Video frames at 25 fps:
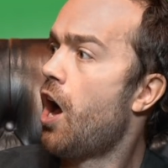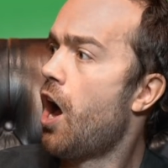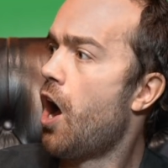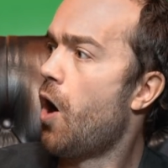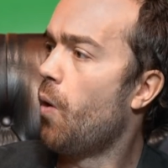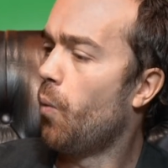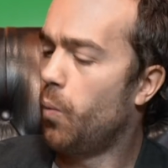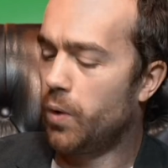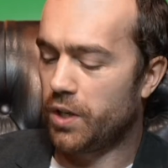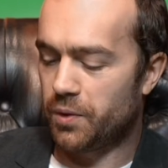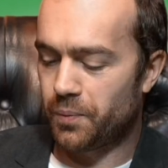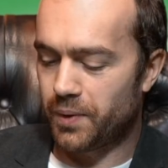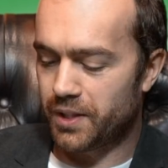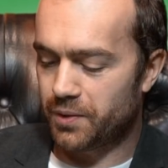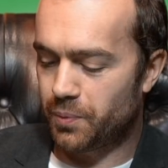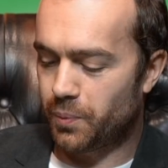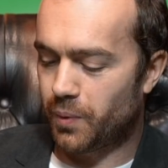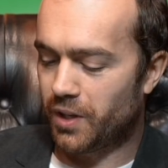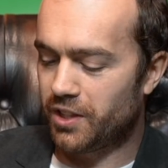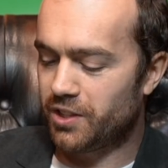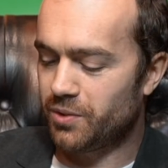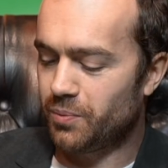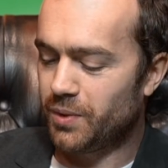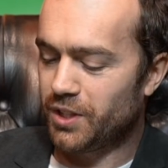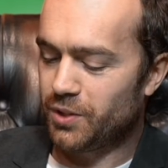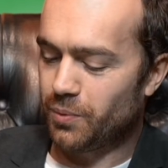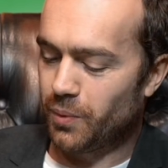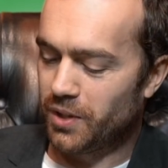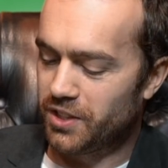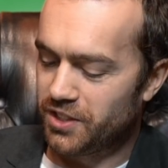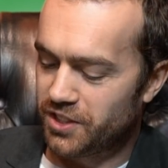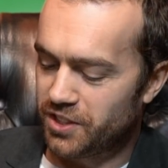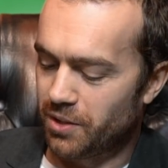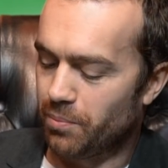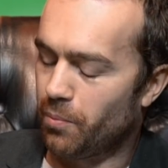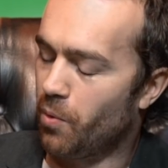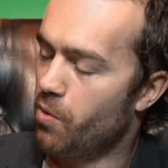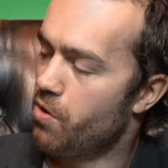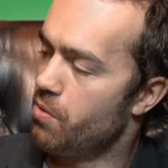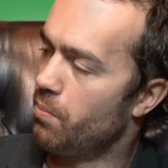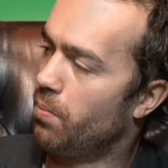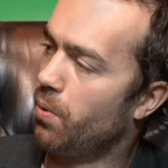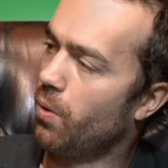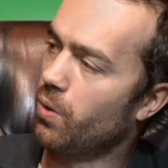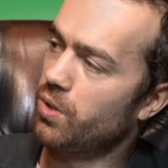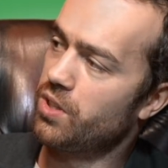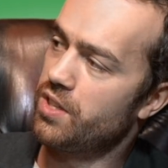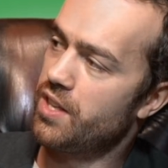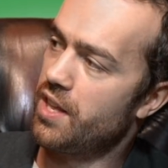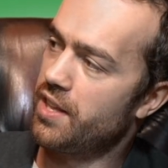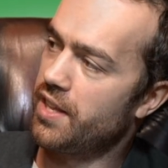Which ones are more important